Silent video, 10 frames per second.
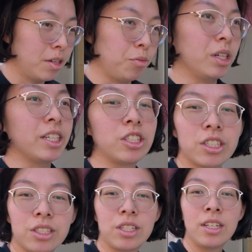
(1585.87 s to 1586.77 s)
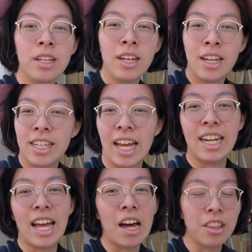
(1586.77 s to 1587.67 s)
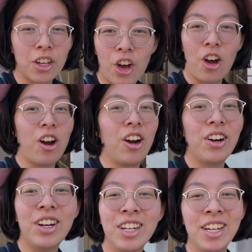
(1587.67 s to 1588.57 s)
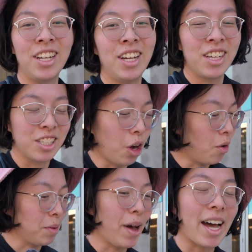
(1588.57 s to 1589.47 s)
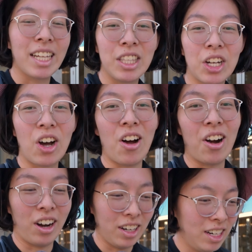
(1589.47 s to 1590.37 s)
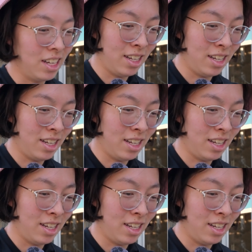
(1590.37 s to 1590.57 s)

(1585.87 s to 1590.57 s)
Really just getting out of the car, going back in the car,